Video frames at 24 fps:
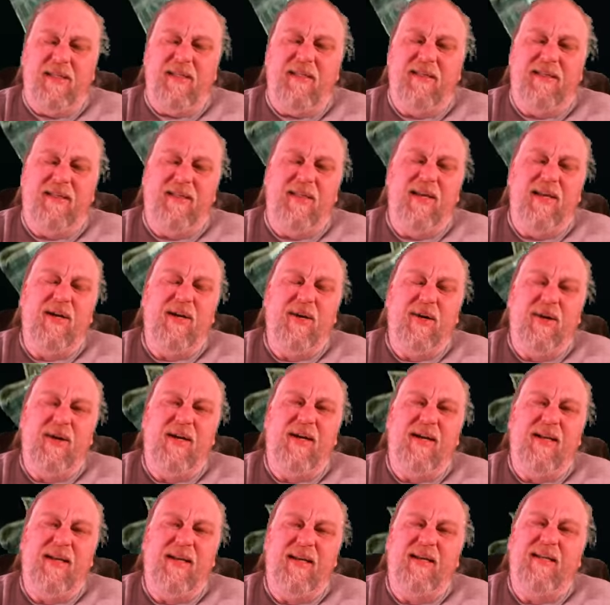consider
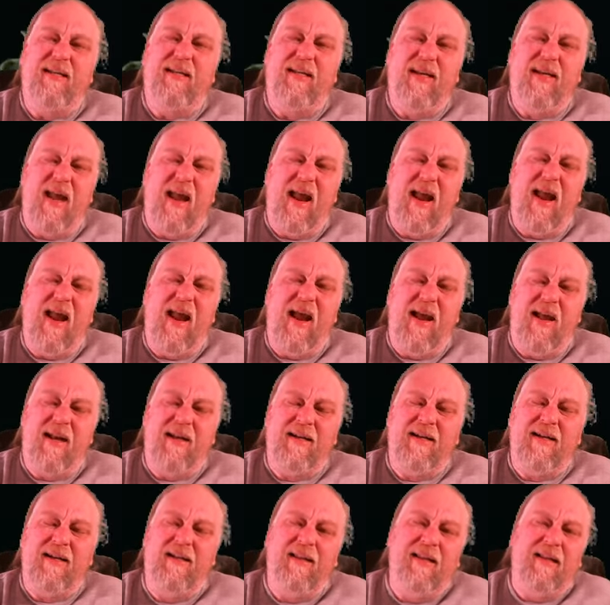it
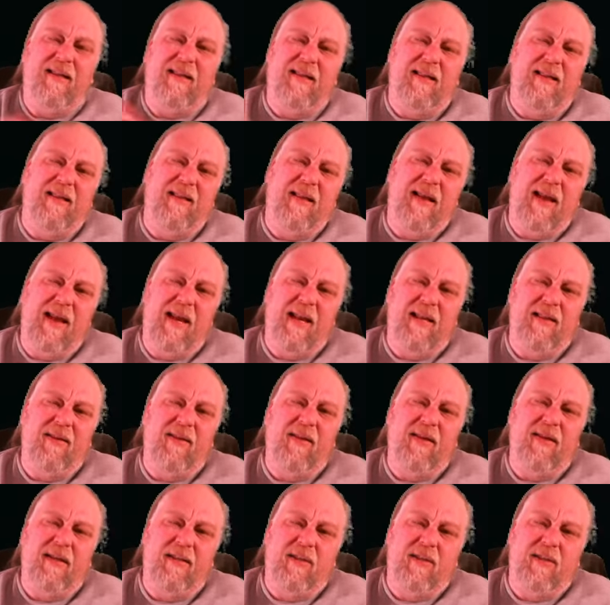and click the link in the